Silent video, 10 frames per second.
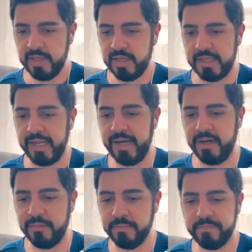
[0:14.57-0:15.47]

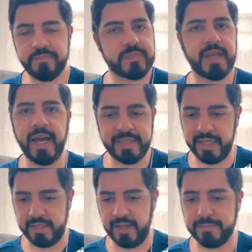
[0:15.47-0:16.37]
Now, I
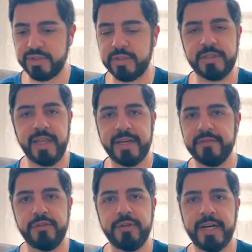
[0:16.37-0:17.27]
get it. I'm sure a lot
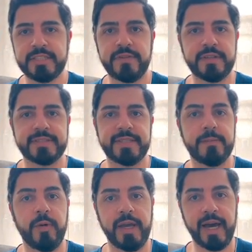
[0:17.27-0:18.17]
of you guys felt the
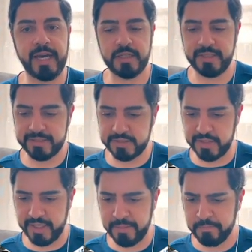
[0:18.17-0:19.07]
same way I did
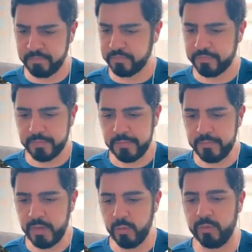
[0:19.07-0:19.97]
yesterday
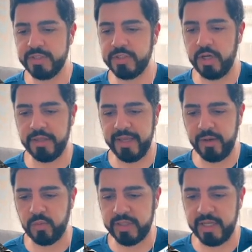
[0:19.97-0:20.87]
when we saw
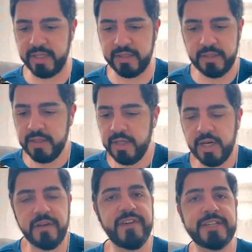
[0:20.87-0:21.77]
that we're getting
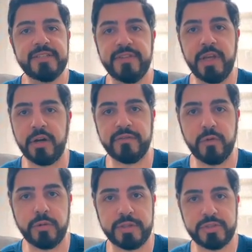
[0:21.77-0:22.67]
effectively our
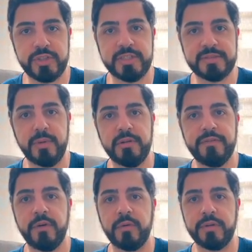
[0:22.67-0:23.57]
fourth straight small
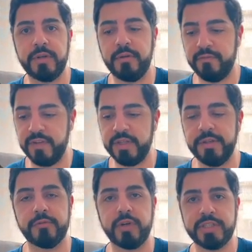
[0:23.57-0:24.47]
forward via
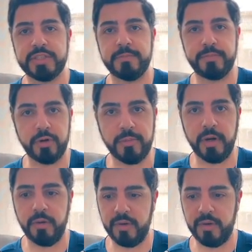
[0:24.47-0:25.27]
the Rush promo.